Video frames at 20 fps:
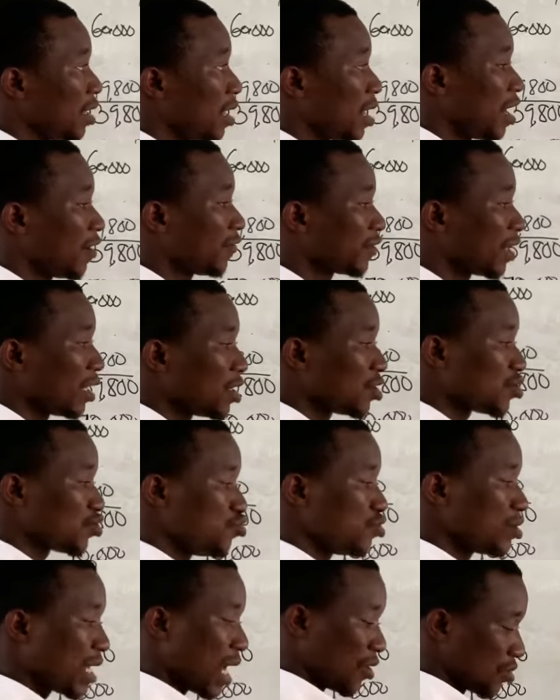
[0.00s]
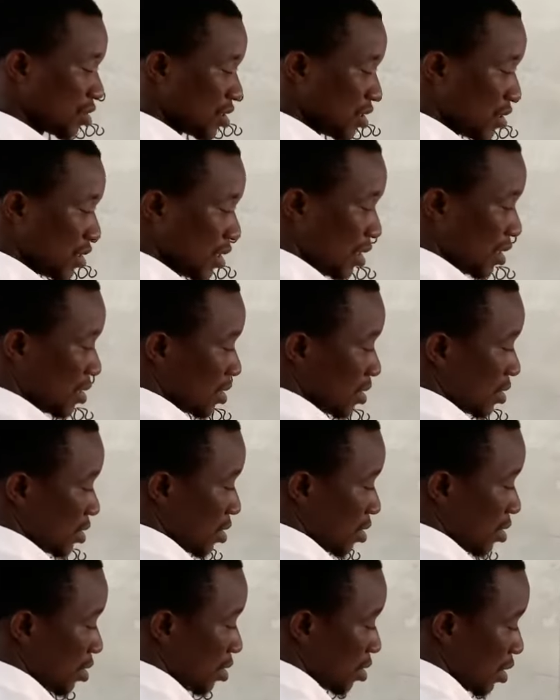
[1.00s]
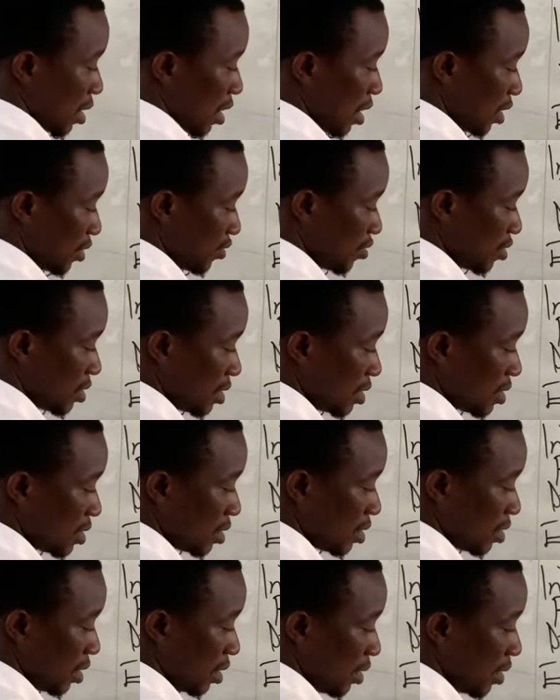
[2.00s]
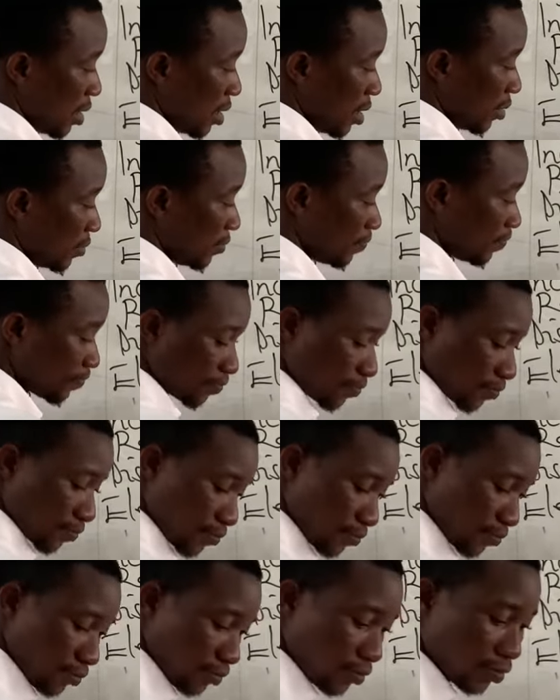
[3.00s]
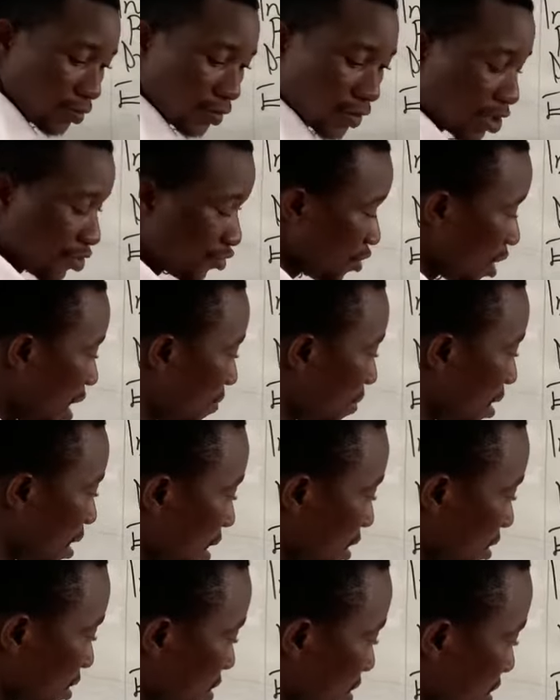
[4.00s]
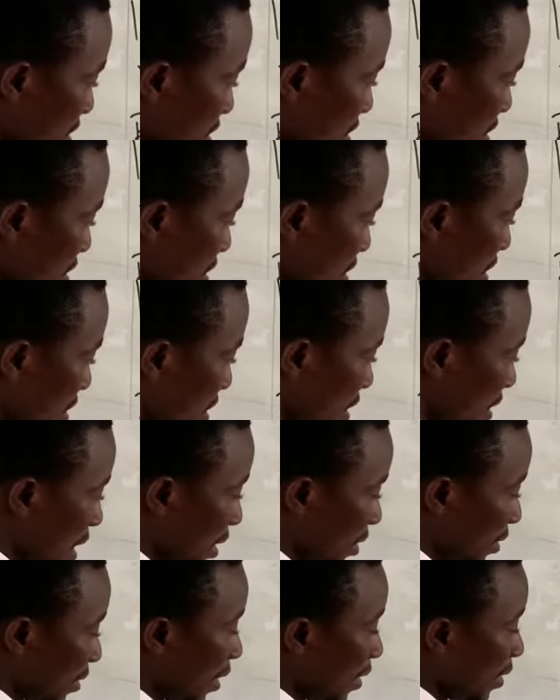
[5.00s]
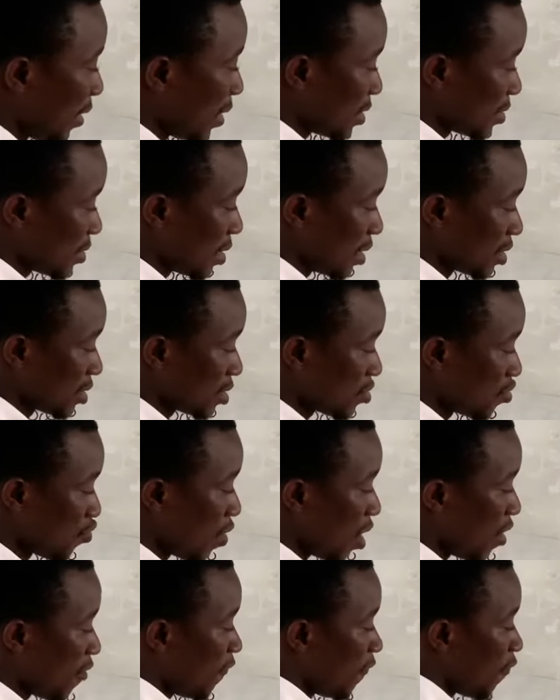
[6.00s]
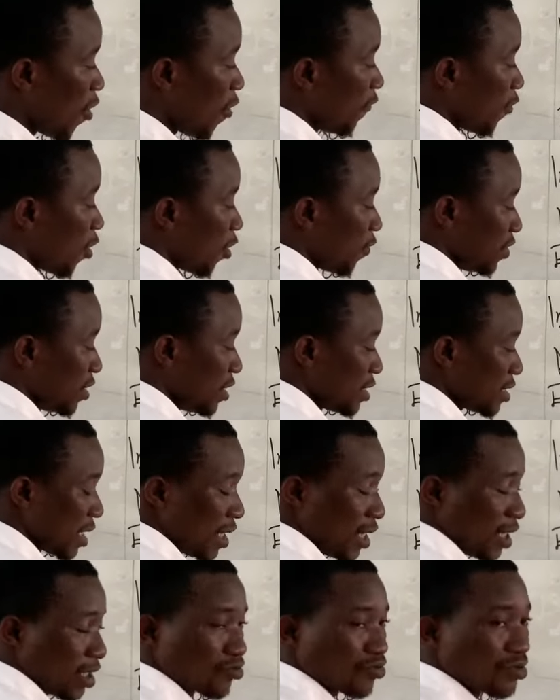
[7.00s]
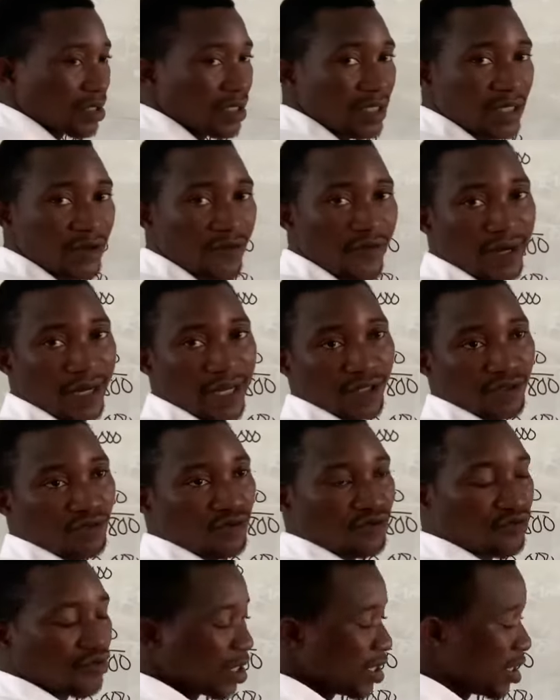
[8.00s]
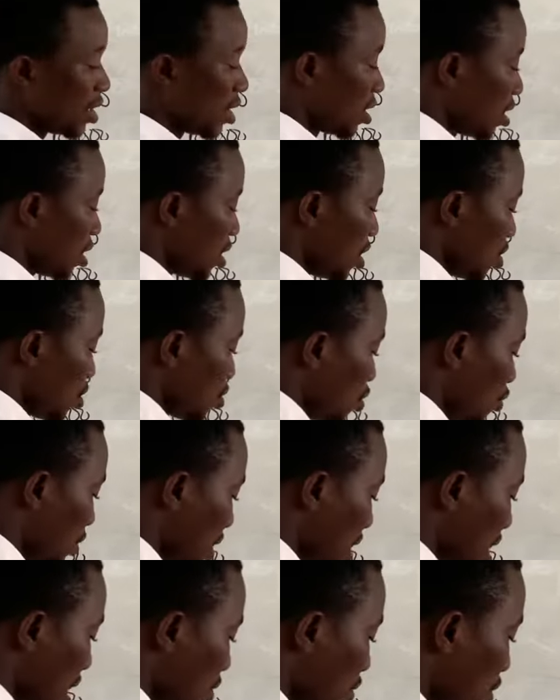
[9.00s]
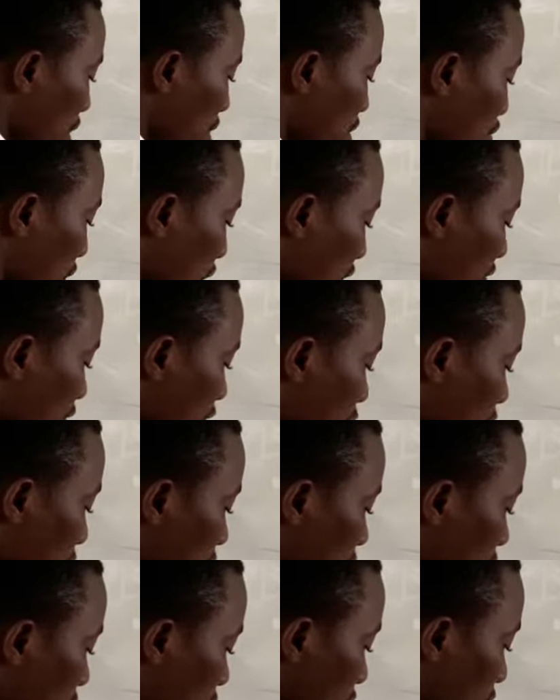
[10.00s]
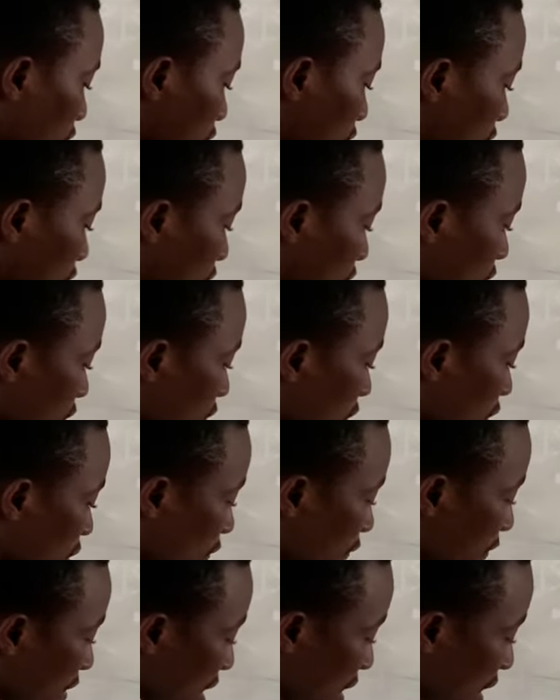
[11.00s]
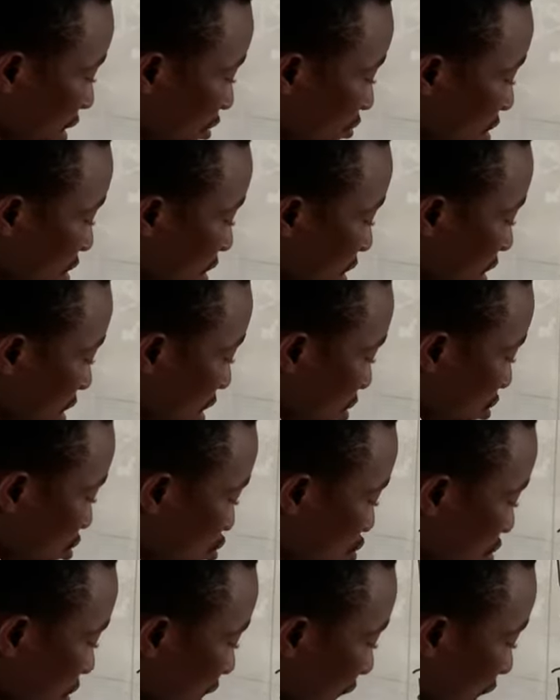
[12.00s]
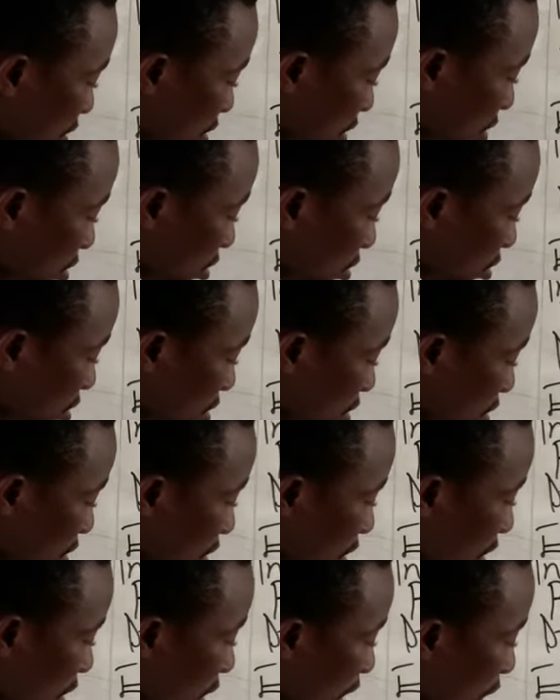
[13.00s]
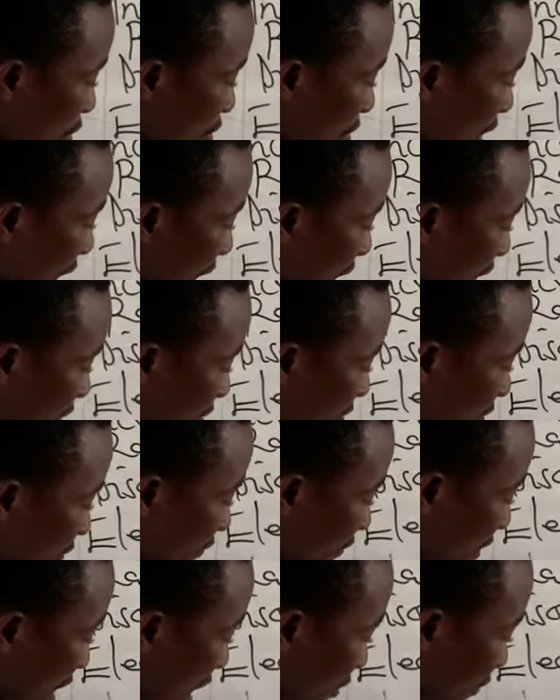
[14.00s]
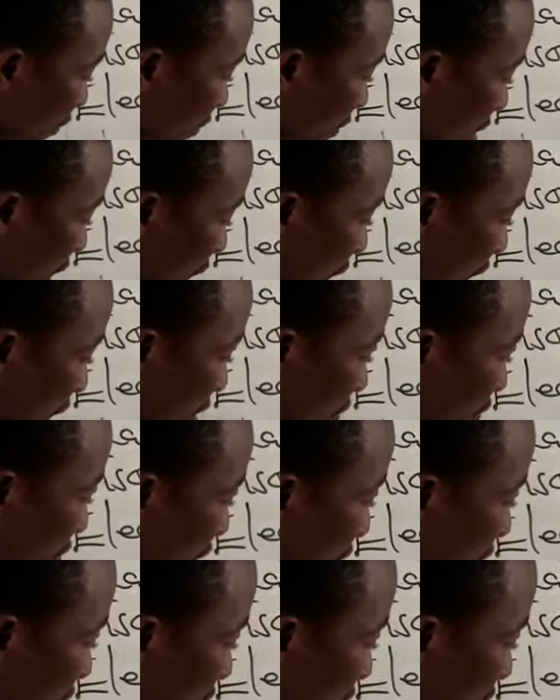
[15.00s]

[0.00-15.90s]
After the 2,000 cedis electricity in the trial balance, they are telling us that 1/4 of this electricity relates to trading. So we calculate 1/4 of electricity, 2,000, and we had 500.